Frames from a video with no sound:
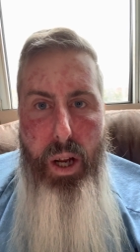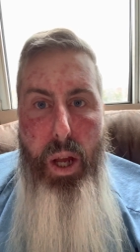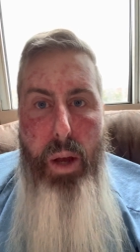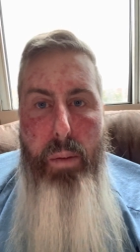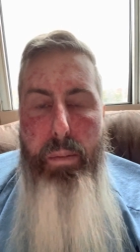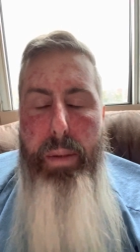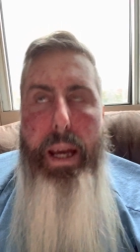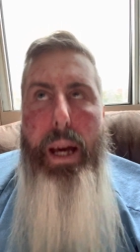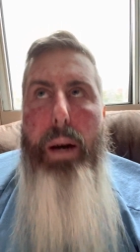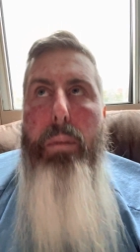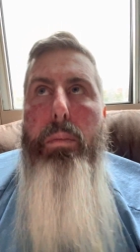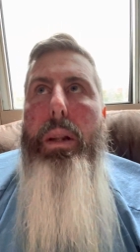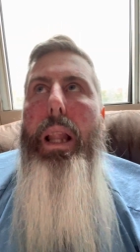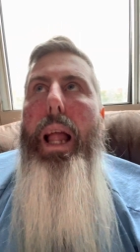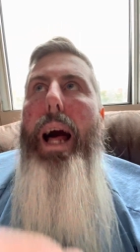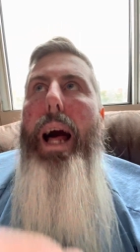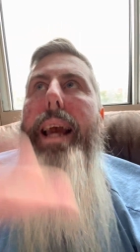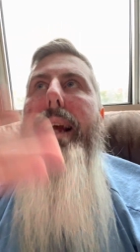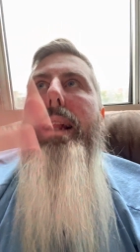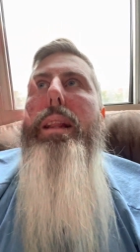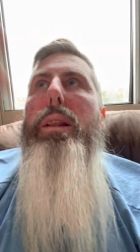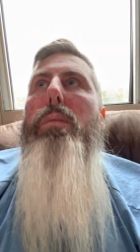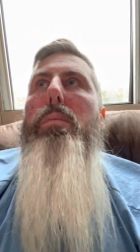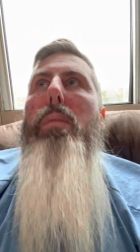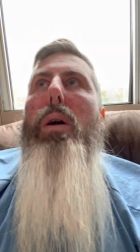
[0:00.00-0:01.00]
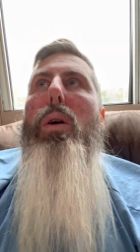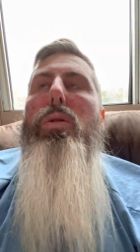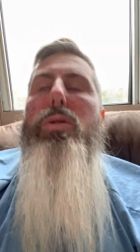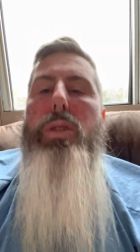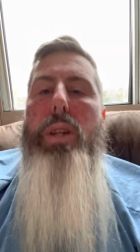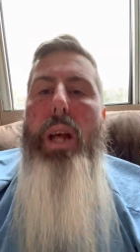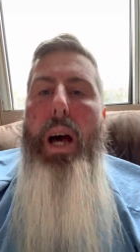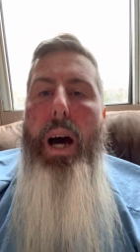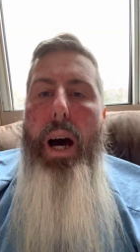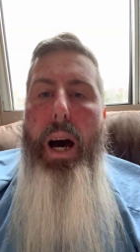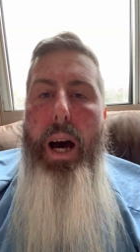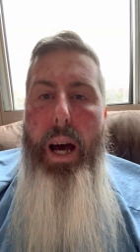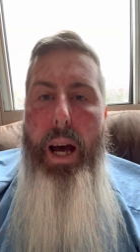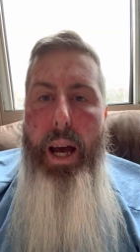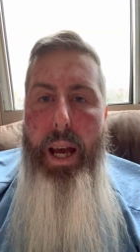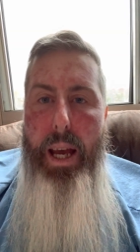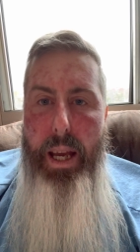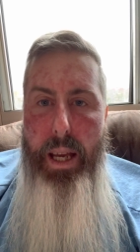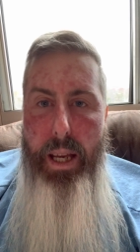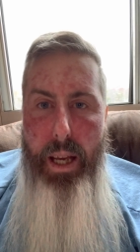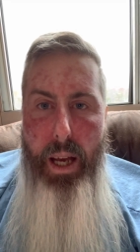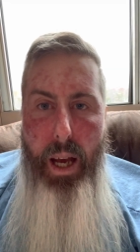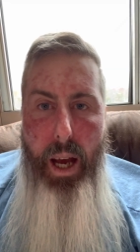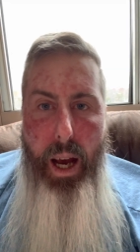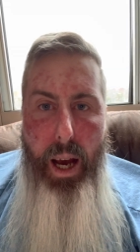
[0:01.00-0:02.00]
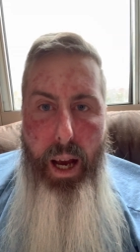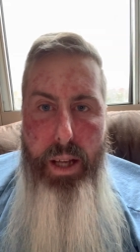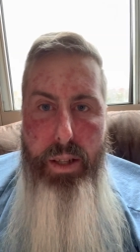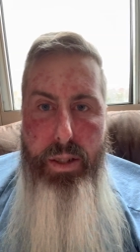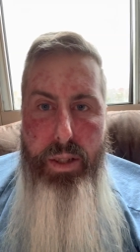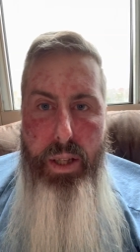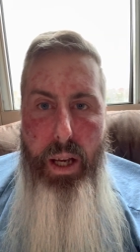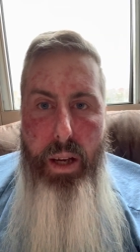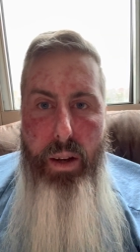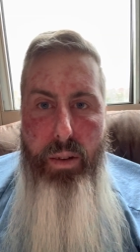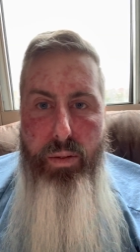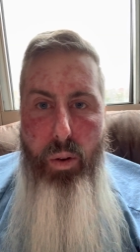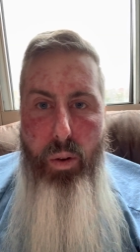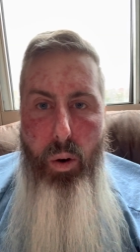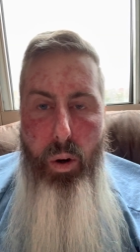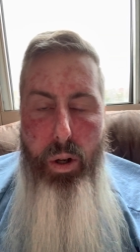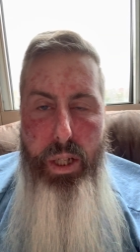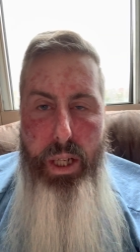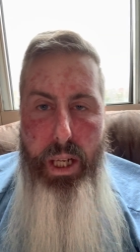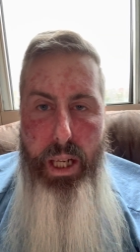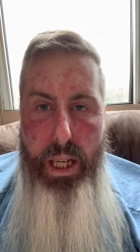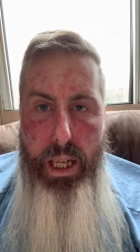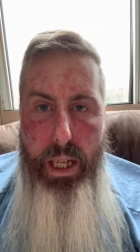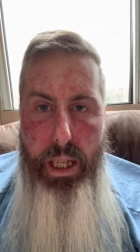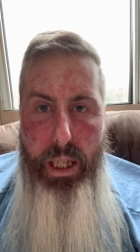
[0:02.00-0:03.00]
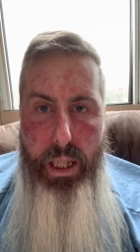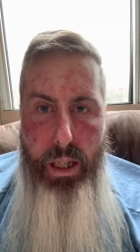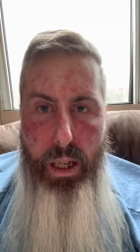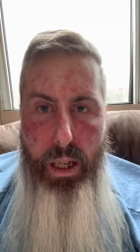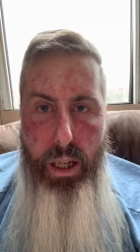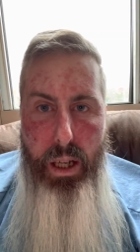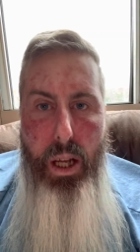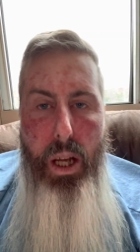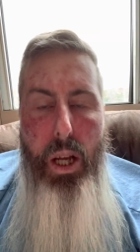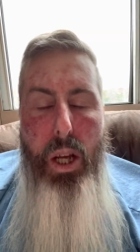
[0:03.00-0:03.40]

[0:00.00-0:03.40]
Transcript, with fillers: become like the Most High, Isaiah 14,